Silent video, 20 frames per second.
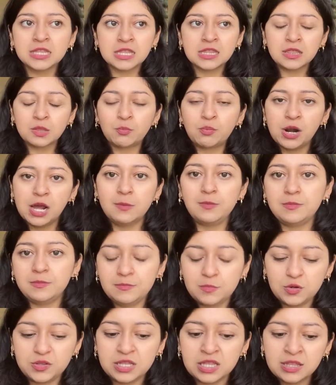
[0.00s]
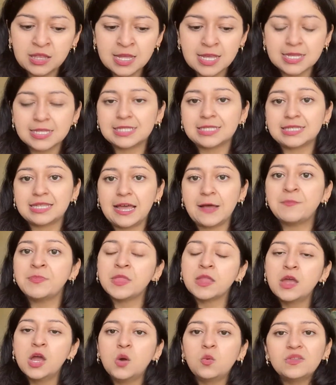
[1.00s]
The problem or the thing is that
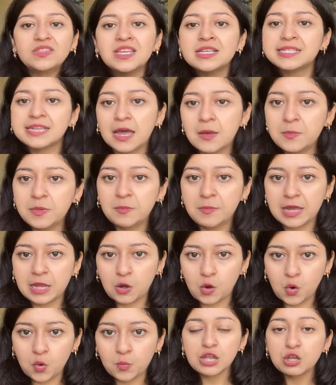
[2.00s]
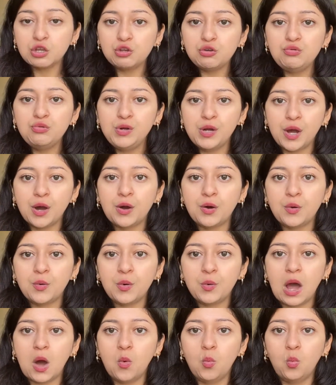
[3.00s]
when things happen back home, you
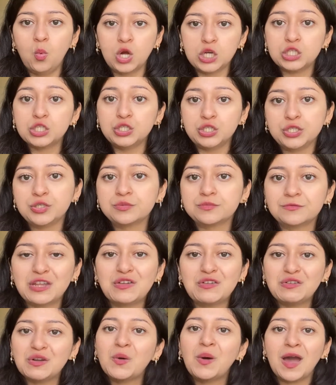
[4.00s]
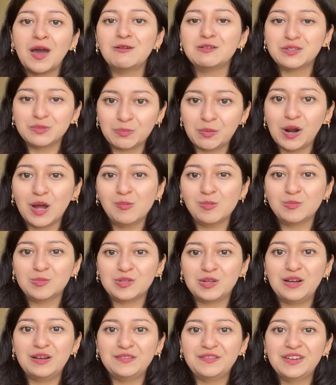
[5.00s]
know what to do. You know how to problem
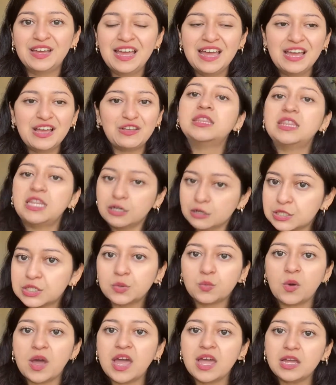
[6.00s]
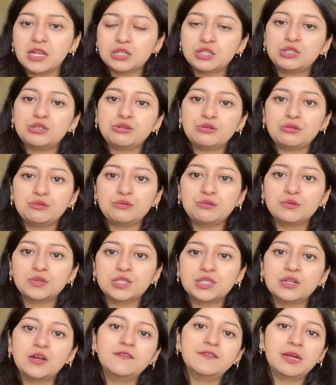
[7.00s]
solve. There's a way to
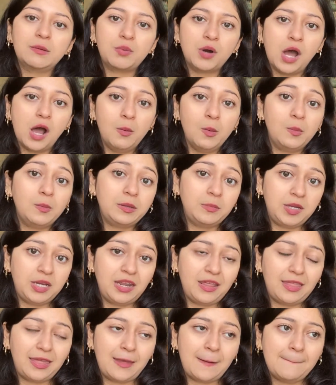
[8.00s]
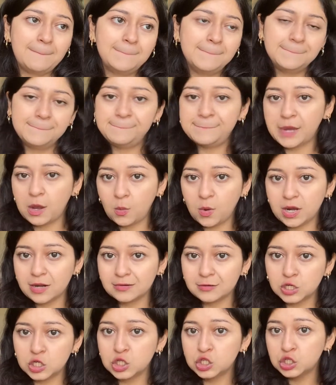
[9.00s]
solve that problem immediately. But when
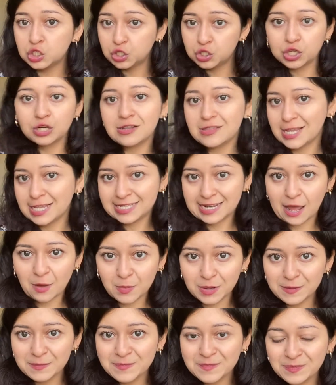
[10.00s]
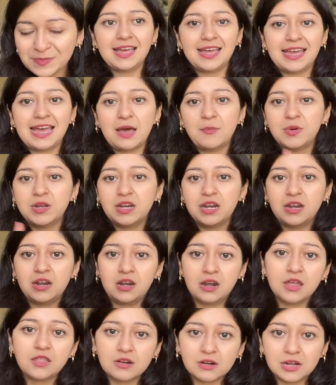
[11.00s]
certain things happen, it happened in
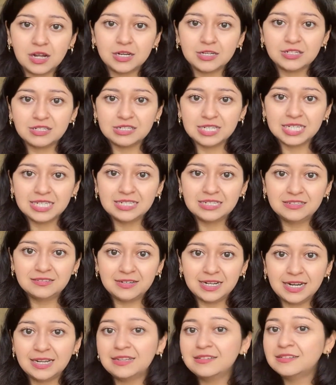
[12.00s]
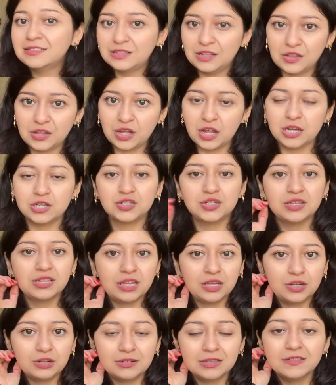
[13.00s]
another country, right? In the country
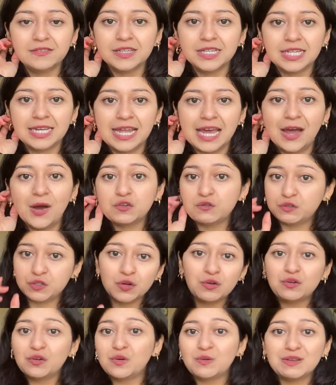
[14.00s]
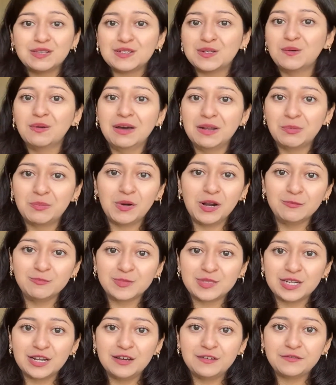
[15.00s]
that you're living in now, you don't always know how to problem
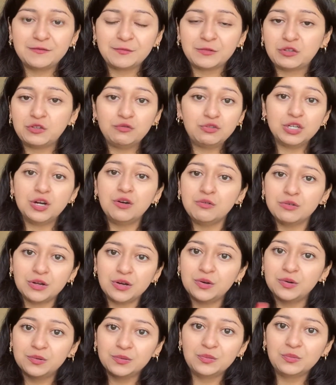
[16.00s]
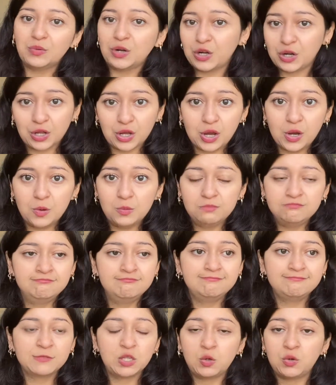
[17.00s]
solve. You don't know where to go,
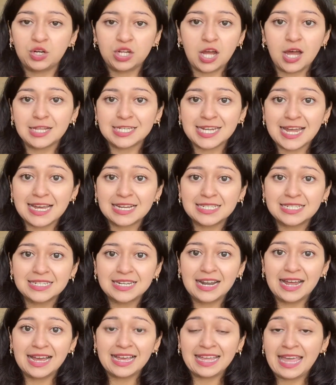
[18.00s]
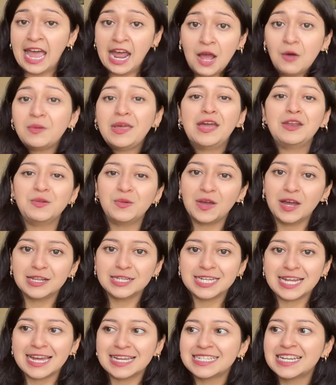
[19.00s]
who to contact. How can you
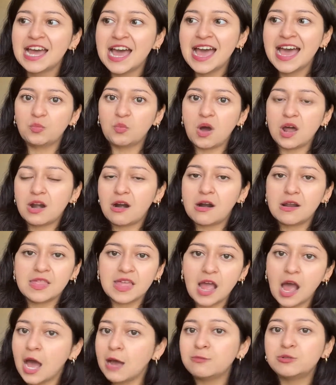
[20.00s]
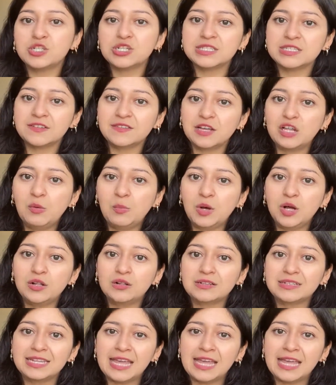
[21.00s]
contact? What are the options available?